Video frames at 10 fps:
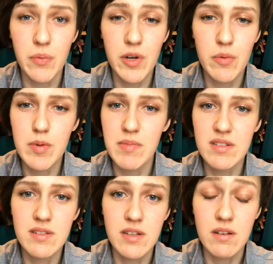What are we
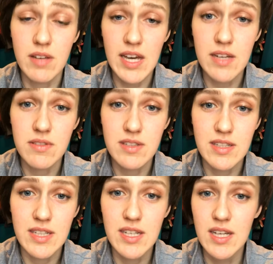missing in our lives
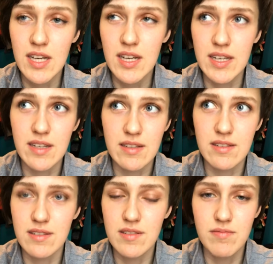that
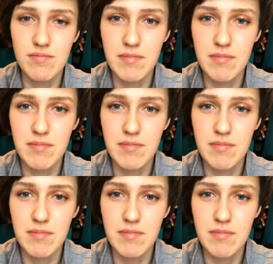is